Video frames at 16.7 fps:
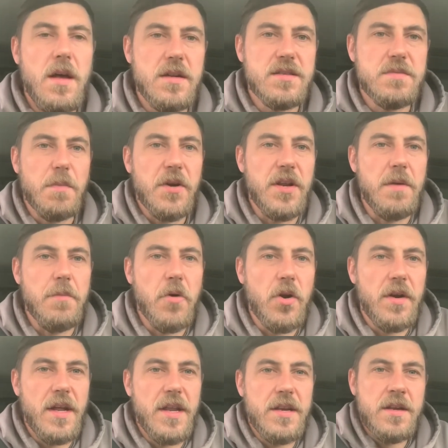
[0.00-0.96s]
Monday
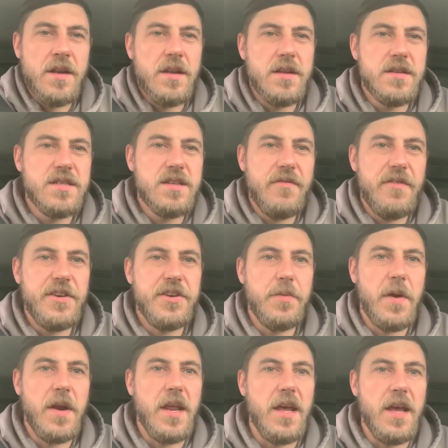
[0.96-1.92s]
morning,
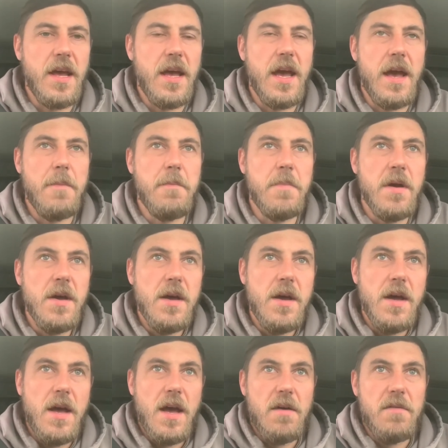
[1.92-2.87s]
7:20 a.m.
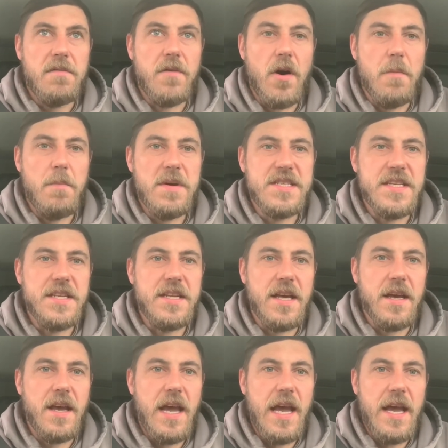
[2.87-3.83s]
Got a busy
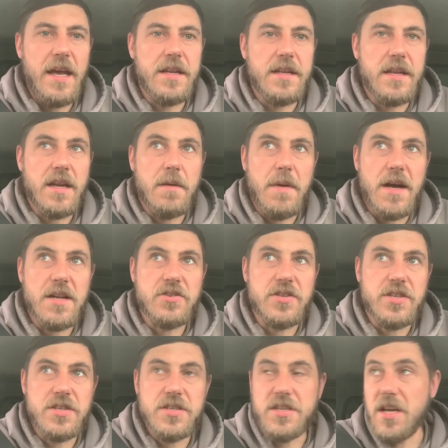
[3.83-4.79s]
day ahead, and I'm
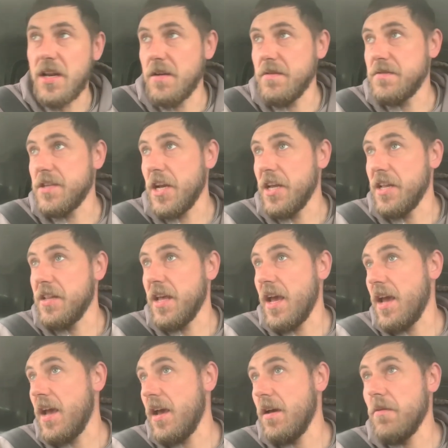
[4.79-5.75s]
actually just sitting outside
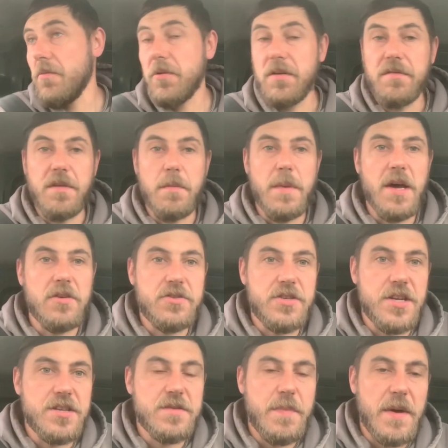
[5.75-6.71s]
one of the
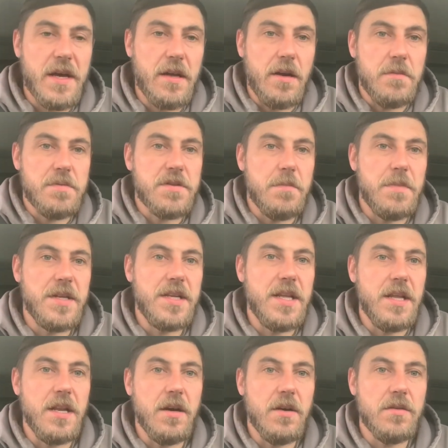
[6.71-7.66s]
merchants picking up some
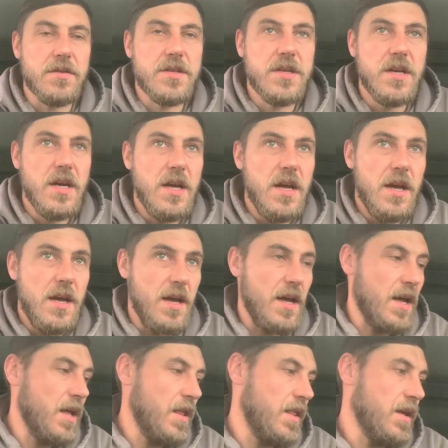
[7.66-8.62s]
materials.
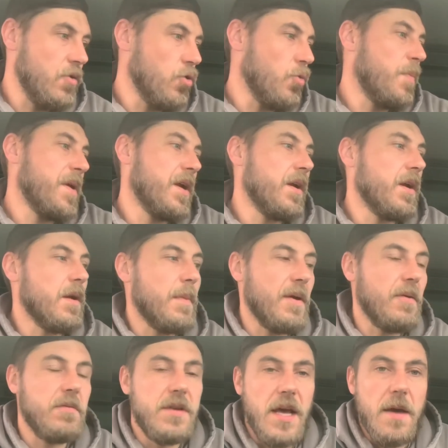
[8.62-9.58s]
They open in
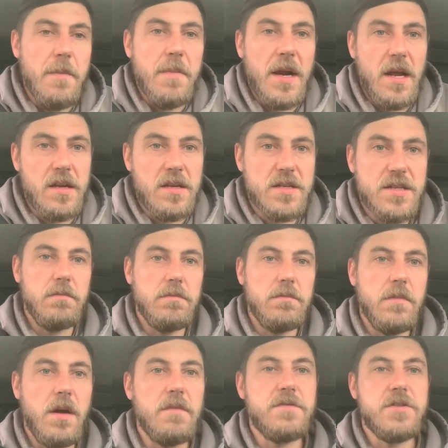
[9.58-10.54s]
about 10 minutes.
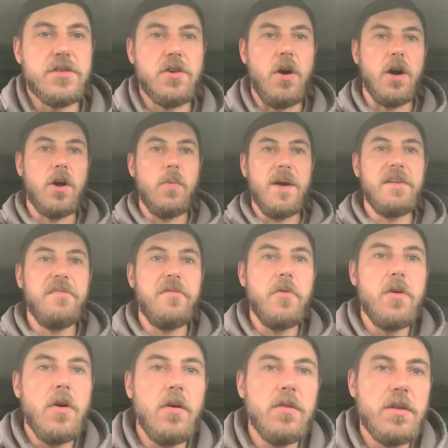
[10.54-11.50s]
I've just got a quick
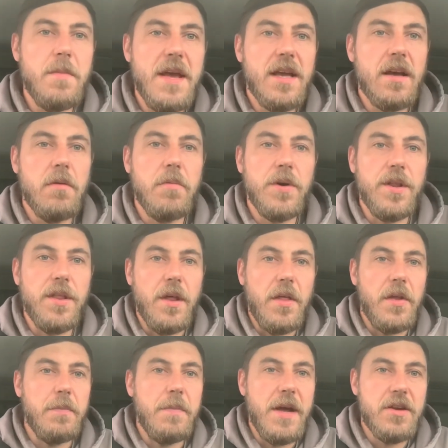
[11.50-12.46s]
phone call to make at one of the
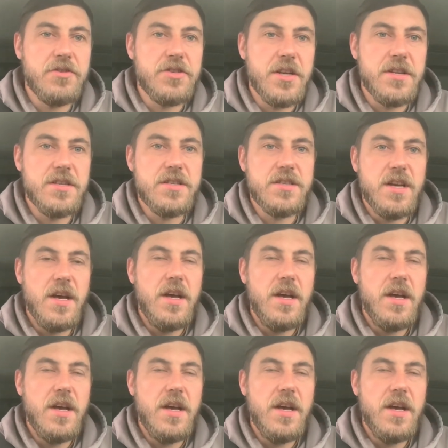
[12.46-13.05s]
other merchants